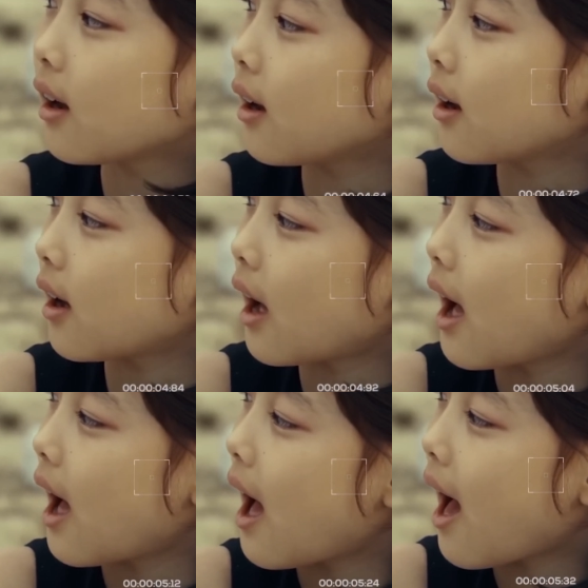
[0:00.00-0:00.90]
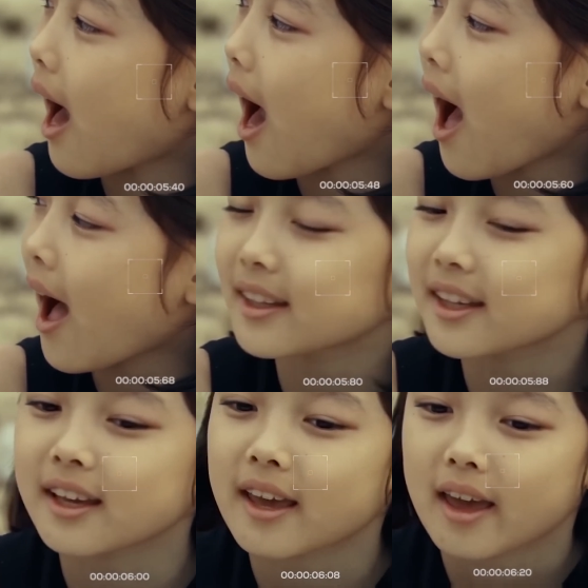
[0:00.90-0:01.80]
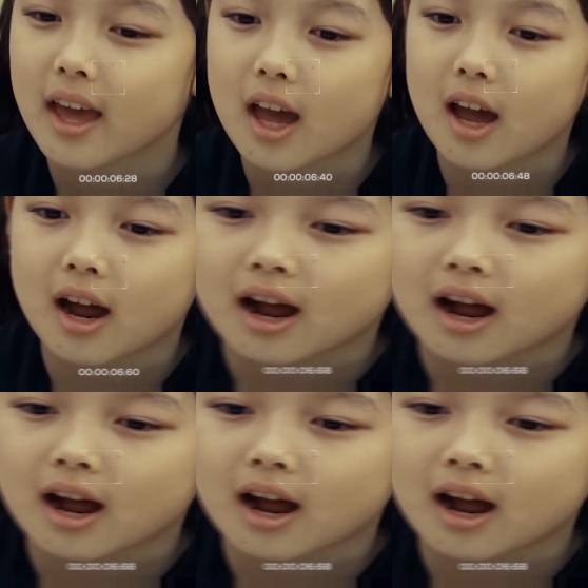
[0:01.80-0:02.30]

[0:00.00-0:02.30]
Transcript: woman navigating the complexities of love